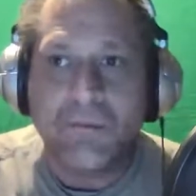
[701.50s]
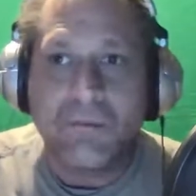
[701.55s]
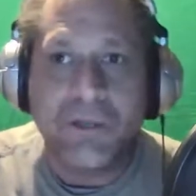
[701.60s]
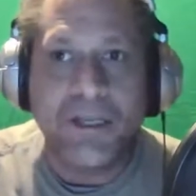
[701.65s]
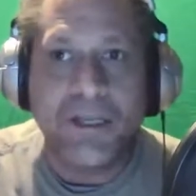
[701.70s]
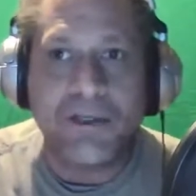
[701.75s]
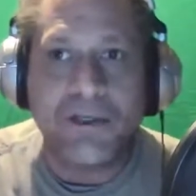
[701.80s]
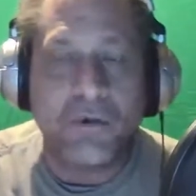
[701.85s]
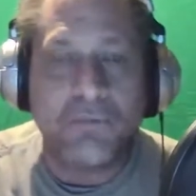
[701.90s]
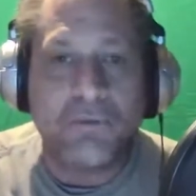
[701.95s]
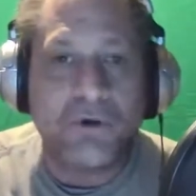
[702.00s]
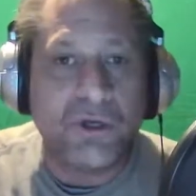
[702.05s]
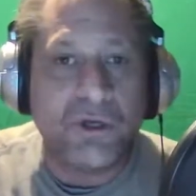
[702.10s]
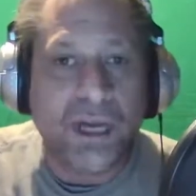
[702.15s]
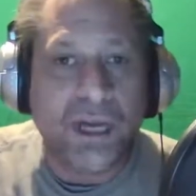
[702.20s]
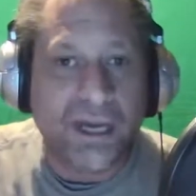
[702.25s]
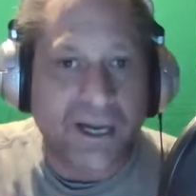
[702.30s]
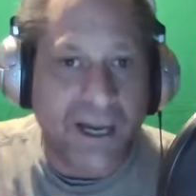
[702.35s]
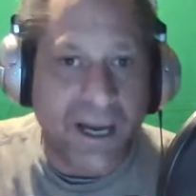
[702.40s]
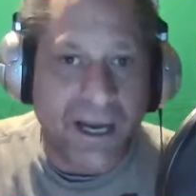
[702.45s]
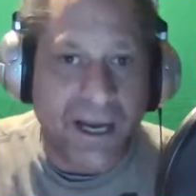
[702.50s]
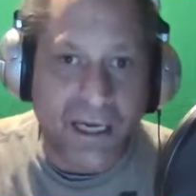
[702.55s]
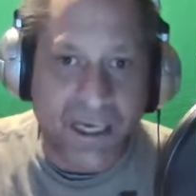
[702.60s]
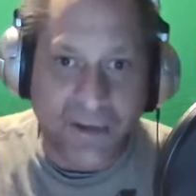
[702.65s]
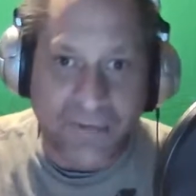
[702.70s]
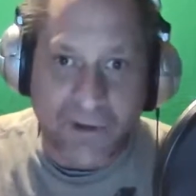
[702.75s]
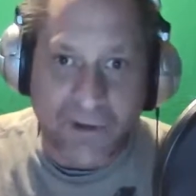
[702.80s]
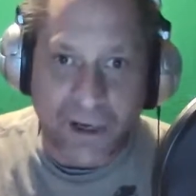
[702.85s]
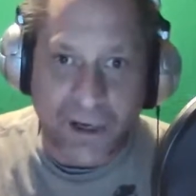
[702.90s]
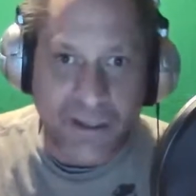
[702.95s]
You put a
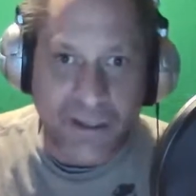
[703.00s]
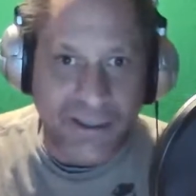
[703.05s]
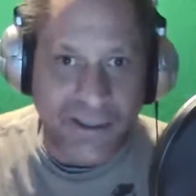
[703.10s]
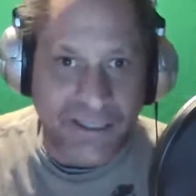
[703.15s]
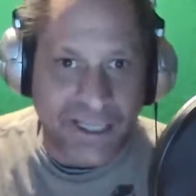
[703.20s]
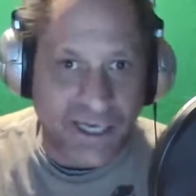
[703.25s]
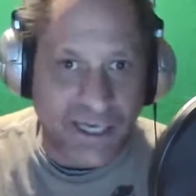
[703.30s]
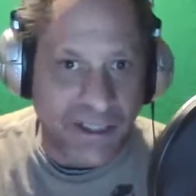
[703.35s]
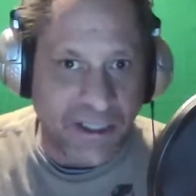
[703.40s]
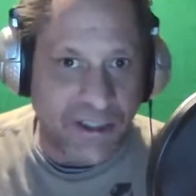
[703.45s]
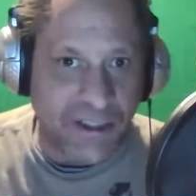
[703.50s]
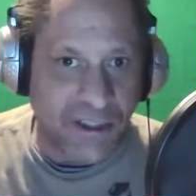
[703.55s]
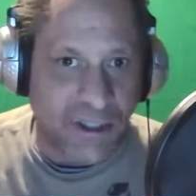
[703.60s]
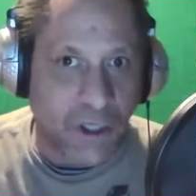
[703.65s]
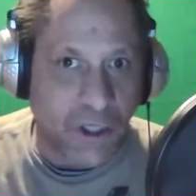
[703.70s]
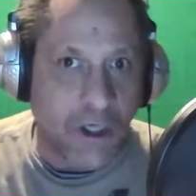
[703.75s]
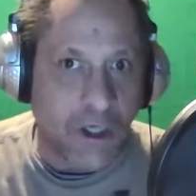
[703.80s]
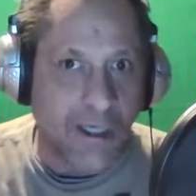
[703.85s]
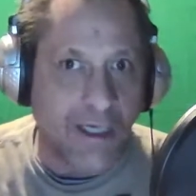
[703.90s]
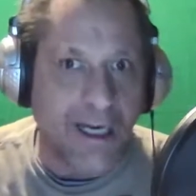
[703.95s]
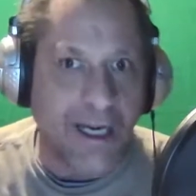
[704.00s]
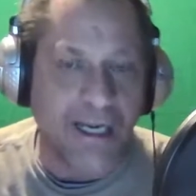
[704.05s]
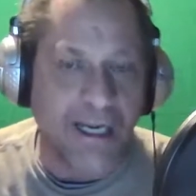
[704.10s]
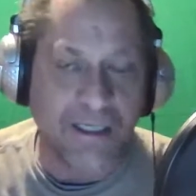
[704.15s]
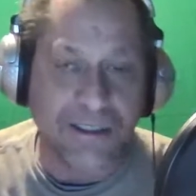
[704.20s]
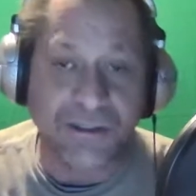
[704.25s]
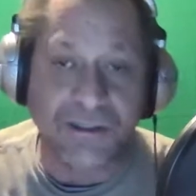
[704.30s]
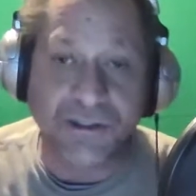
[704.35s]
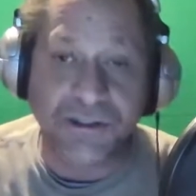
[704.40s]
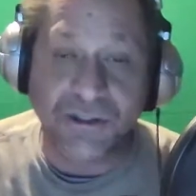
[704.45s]
negative connotation on it.
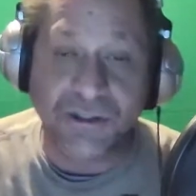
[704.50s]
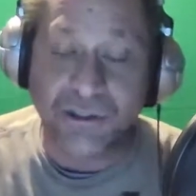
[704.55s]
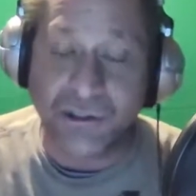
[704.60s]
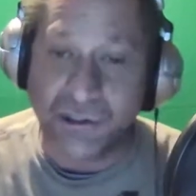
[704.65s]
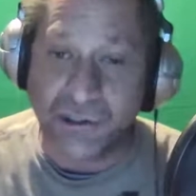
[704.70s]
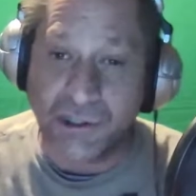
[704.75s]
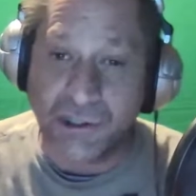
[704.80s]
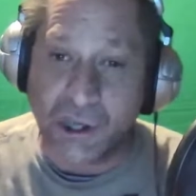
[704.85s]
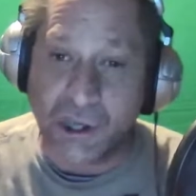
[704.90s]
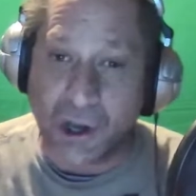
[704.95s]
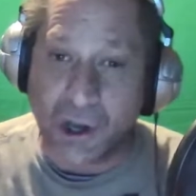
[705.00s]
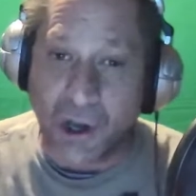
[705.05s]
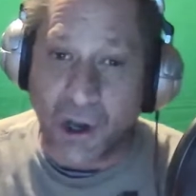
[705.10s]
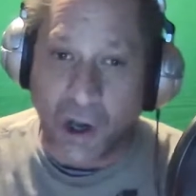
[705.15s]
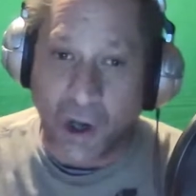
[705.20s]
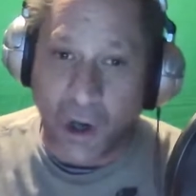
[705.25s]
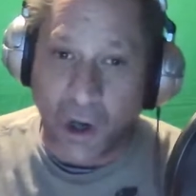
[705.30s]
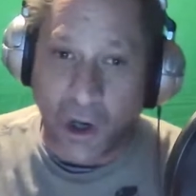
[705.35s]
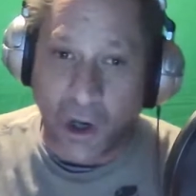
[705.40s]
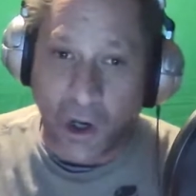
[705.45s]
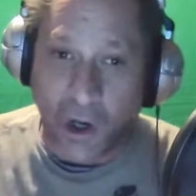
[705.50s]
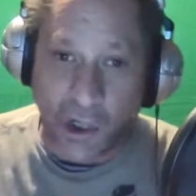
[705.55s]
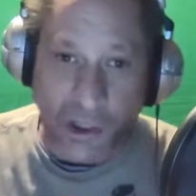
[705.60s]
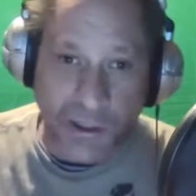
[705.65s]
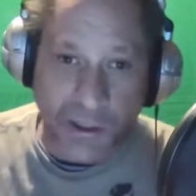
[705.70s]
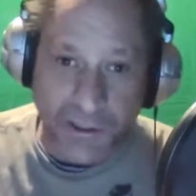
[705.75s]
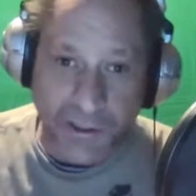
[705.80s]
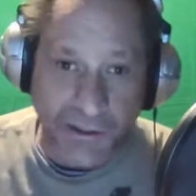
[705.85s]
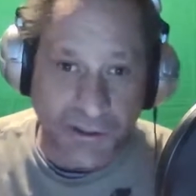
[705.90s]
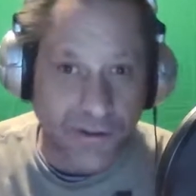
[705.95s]
It's
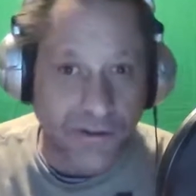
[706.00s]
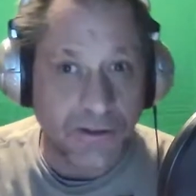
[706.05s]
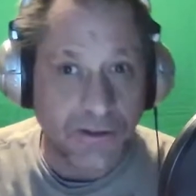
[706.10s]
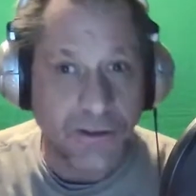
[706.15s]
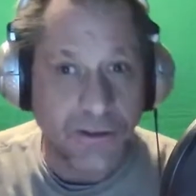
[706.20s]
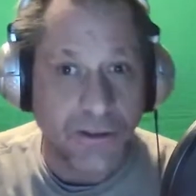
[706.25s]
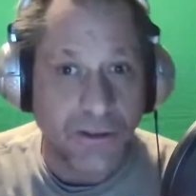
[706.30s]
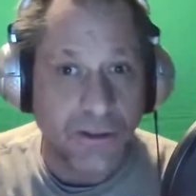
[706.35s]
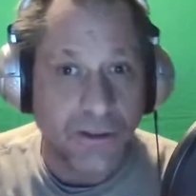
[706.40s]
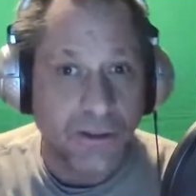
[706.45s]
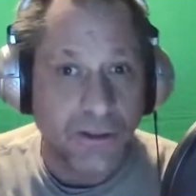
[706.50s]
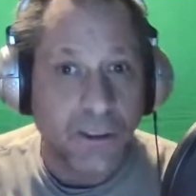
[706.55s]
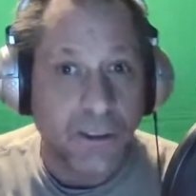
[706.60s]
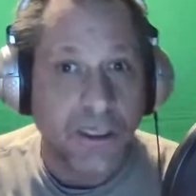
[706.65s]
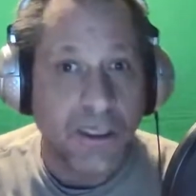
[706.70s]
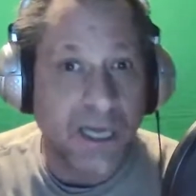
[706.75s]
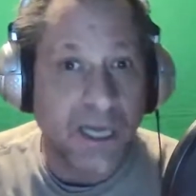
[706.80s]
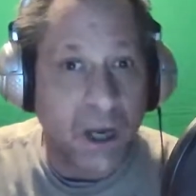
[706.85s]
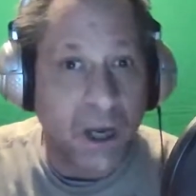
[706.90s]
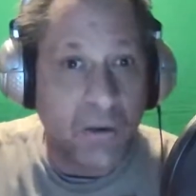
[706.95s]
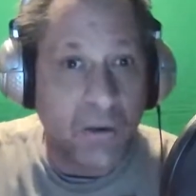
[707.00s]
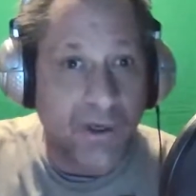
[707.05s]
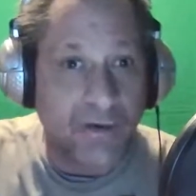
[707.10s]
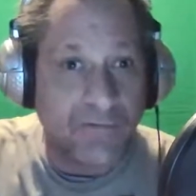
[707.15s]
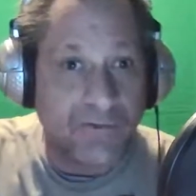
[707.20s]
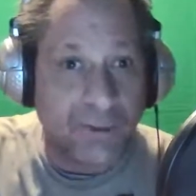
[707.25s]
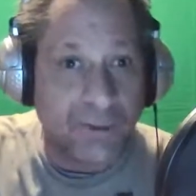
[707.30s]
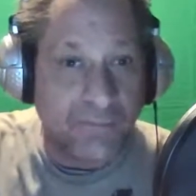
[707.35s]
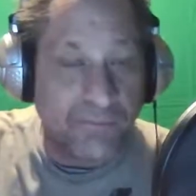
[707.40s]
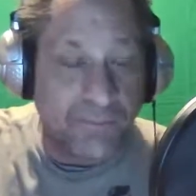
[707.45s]
just, now
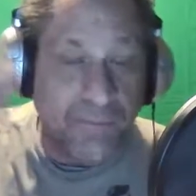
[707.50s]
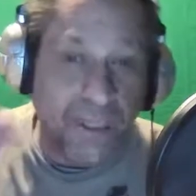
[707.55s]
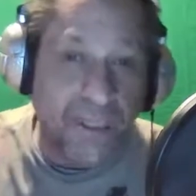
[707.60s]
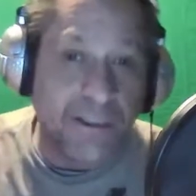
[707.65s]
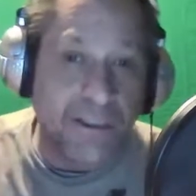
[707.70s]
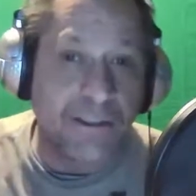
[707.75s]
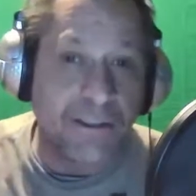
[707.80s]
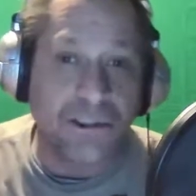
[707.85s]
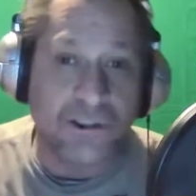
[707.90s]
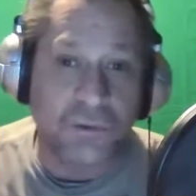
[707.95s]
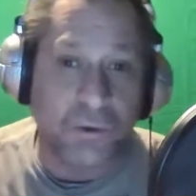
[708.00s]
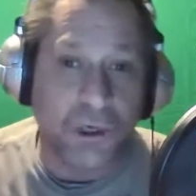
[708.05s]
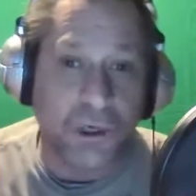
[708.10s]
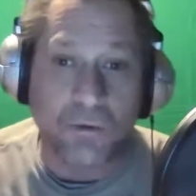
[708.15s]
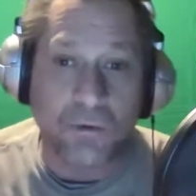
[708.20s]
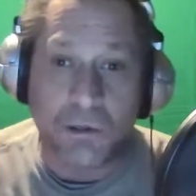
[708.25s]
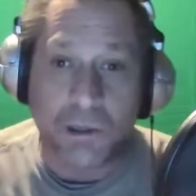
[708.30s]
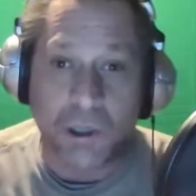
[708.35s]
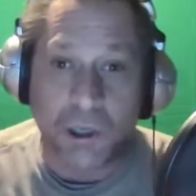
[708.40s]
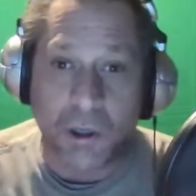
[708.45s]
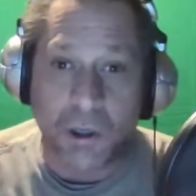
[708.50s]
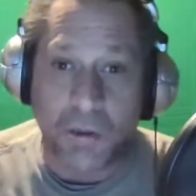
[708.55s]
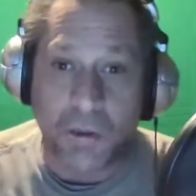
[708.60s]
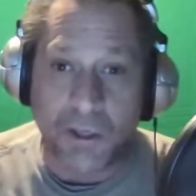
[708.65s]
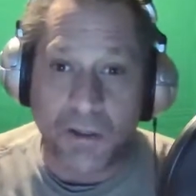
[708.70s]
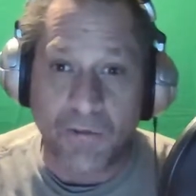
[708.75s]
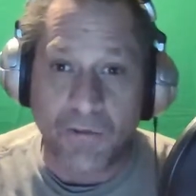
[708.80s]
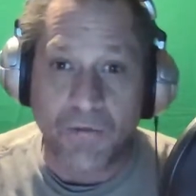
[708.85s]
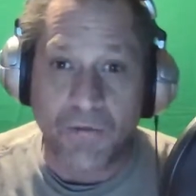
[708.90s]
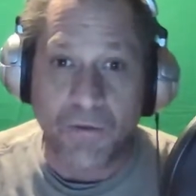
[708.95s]
we've diminished what we're
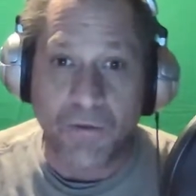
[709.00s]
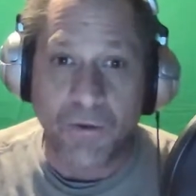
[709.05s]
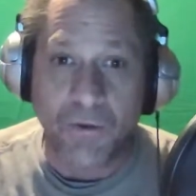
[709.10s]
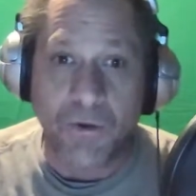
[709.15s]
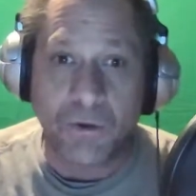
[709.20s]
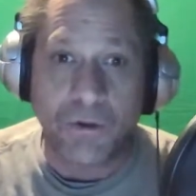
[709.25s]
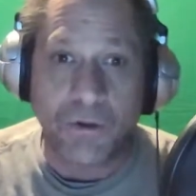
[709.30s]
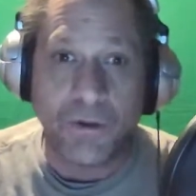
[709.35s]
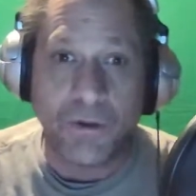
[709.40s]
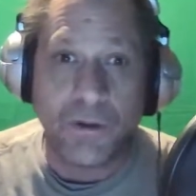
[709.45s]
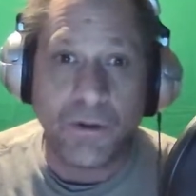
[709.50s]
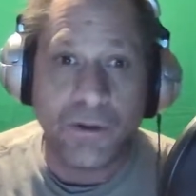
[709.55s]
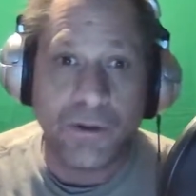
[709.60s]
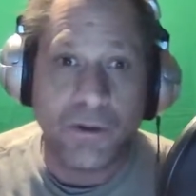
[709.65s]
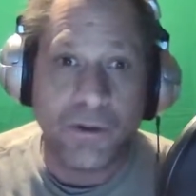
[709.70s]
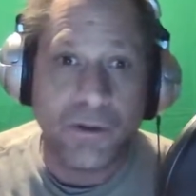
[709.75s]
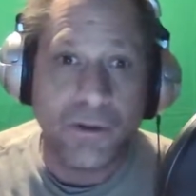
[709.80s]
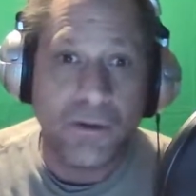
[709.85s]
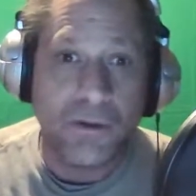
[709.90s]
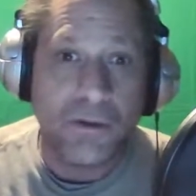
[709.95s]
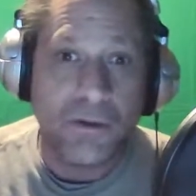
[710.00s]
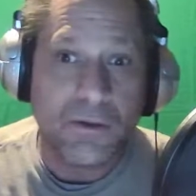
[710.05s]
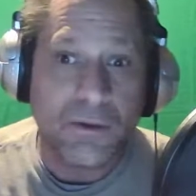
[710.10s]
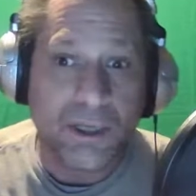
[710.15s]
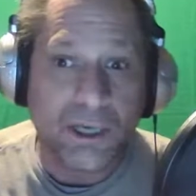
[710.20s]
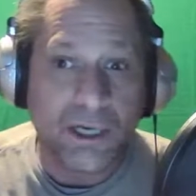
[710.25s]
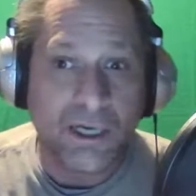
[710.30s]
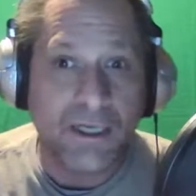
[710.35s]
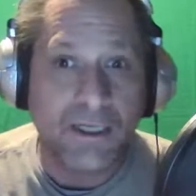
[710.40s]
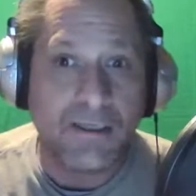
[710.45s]
going through,
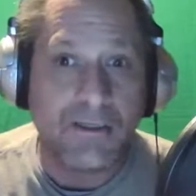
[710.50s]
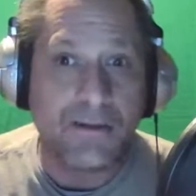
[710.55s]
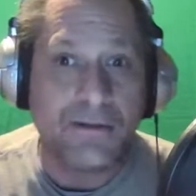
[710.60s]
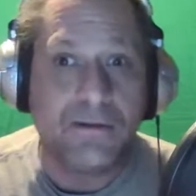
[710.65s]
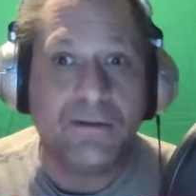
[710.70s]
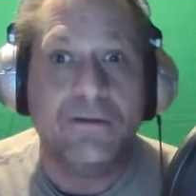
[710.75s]
right?